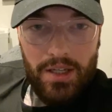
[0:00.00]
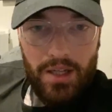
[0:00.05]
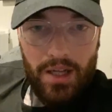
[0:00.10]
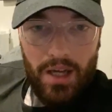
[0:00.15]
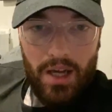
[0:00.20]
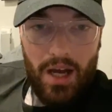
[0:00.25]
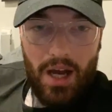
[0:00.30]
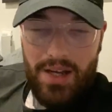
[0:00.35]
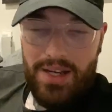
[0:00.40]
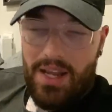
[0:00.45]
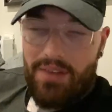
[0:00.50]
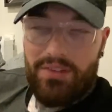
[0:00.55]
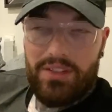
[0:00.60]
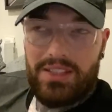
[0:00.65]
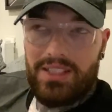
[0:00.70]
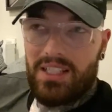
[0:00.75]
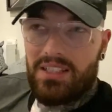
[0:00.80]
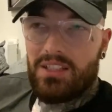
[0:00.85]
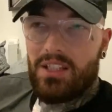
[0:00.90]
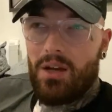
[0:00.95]
I never
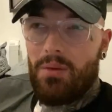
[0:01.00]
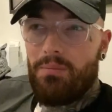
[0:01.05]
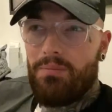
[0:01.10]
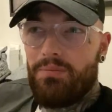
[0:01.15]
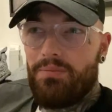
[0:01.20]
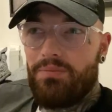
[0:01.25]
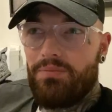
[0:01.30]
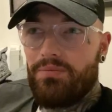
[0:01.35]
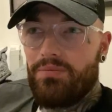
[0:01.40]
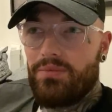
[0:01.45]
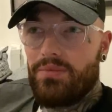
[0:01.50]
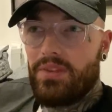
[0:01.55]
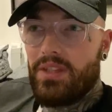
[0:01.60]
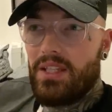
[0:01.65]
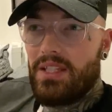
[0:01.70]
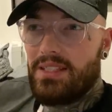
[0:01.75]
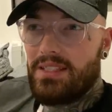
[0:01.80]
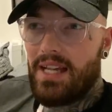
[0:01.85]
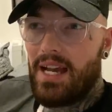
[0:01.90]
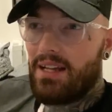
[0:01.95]
set up
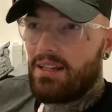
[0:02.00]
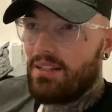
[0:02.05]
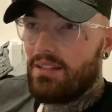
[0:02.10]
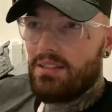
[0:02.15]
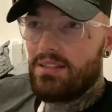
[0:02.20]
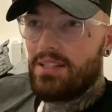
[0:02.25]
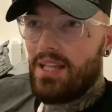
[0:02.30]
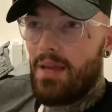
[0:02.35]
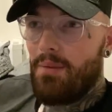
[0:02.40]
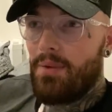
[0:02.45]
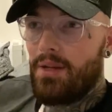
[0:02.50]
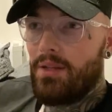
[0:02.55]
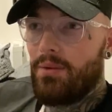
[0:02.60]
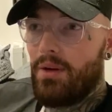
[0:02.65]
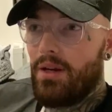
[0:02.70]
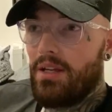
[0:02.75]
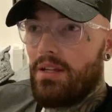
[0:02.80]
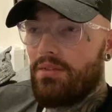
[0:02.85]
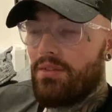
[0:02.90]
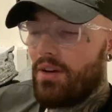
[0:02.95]
exactly the same
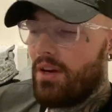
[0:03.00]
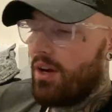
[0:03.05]
anyway either.